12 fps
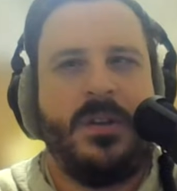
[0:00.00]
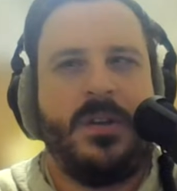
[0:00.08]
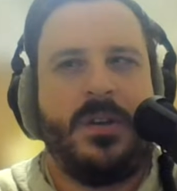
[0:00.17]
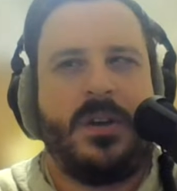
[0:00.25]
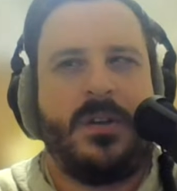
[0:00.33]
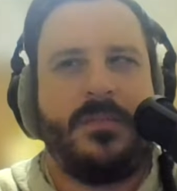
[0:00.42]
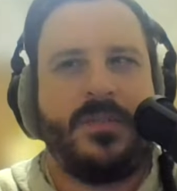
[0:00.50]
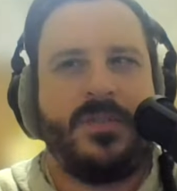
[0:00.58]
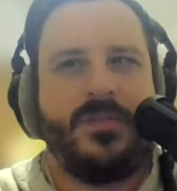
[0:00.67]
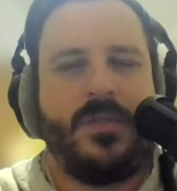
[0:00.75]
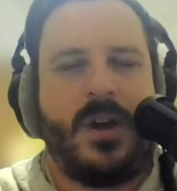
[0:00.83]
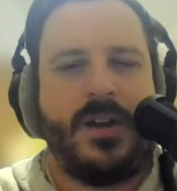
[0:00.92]

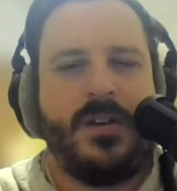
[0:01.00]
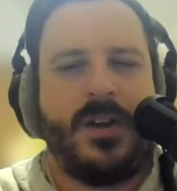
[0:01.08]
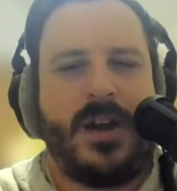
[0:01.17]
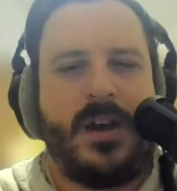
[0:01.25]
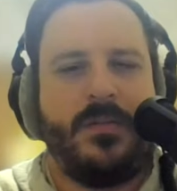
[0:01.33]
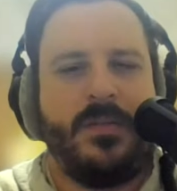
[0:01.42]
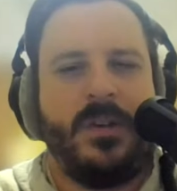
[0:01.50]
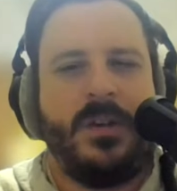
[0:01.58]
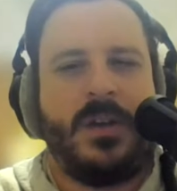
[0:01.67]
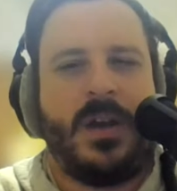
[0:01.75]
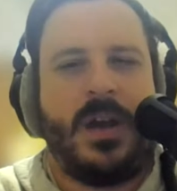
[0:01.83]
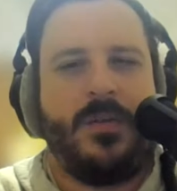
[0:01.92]
to iron out
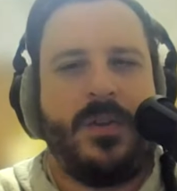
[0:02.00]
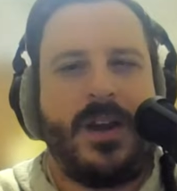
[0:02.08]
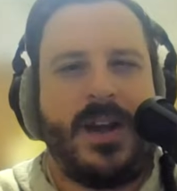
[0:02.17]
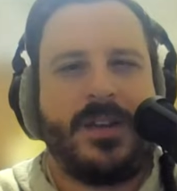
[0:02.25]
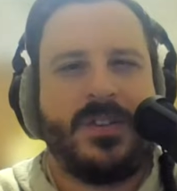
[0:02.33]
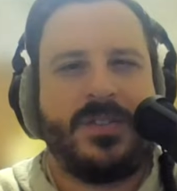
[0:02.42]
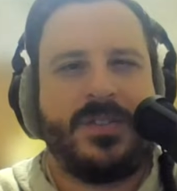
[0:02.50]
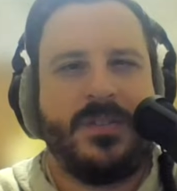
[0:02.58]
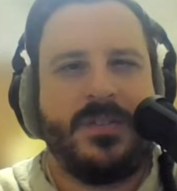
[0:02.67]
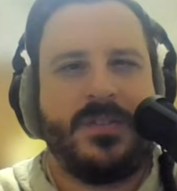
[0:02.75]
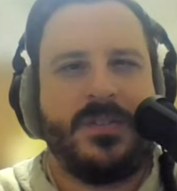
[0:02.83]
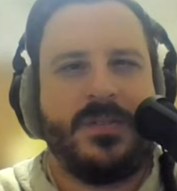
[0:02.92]
our access to
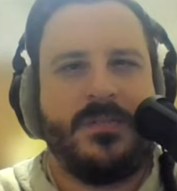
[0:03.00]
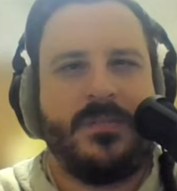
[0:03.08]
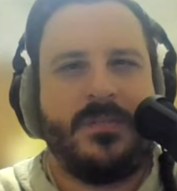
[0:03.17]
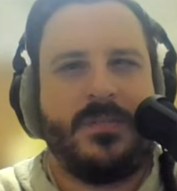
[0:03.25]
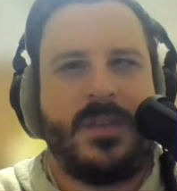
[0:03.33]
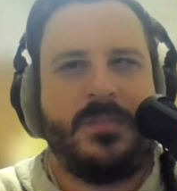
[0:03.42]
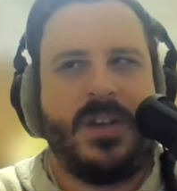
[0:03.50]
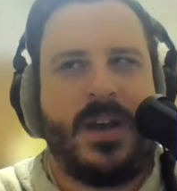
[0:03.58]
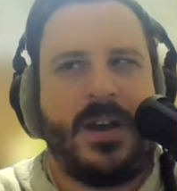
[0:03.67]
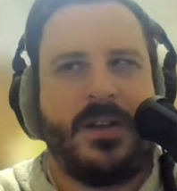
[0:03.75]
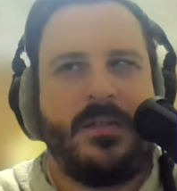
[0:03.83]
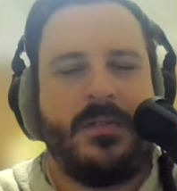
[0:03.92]
this
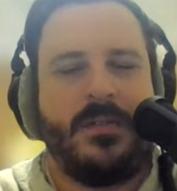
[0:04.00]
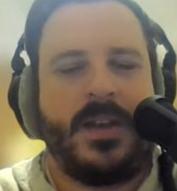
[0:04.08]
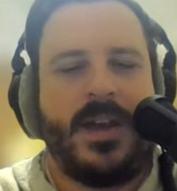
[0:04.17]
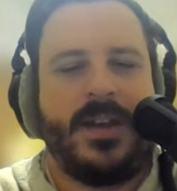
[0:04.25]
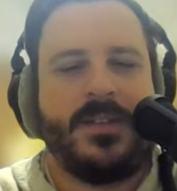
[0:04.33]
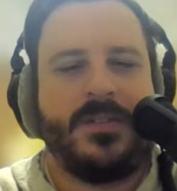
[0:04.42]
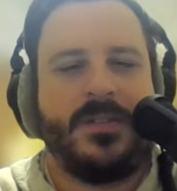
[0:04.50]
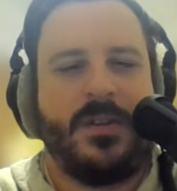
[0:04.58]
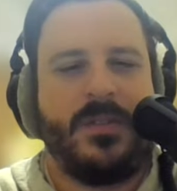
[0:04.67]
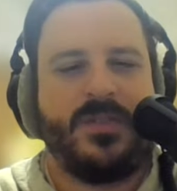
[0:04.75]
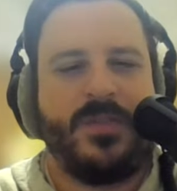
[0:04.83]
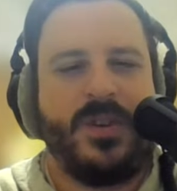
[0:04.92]
API as
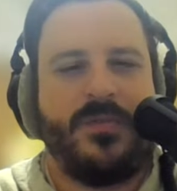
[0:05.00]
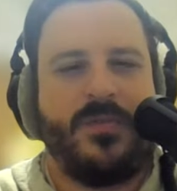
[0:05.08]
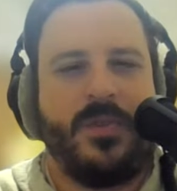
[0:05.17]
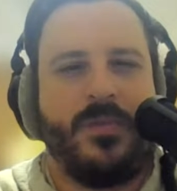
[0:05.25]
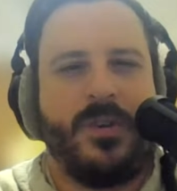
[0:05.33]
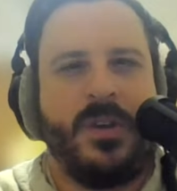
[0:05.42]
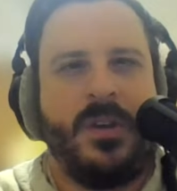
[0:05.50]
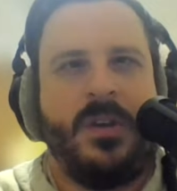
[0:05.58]
we go forward.